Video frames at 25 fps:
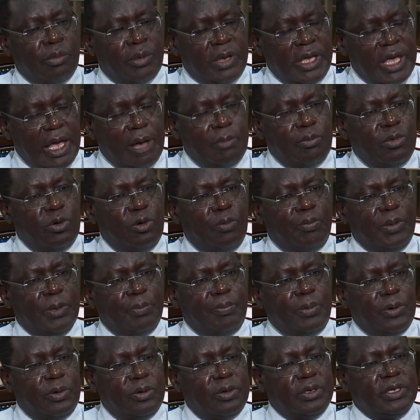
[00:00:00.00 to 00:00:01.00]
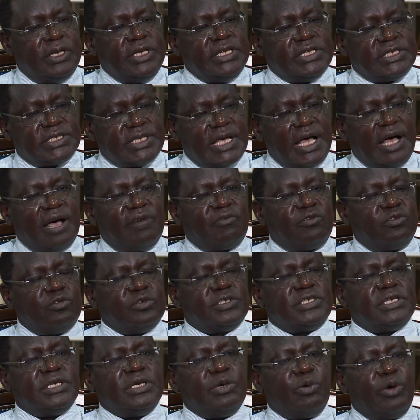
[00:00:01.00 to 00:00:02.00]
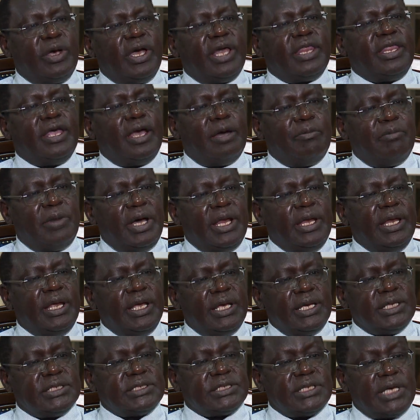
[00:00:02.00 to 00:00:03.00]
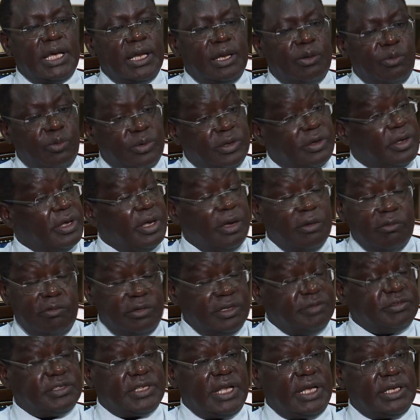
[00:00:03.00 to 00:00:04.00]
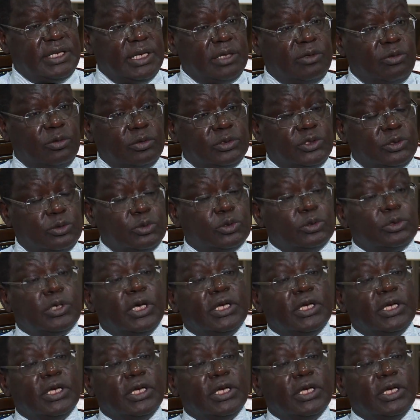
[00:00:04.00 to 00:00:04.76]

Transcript: Kiambu people deserve to see where their money is. And we've started to source.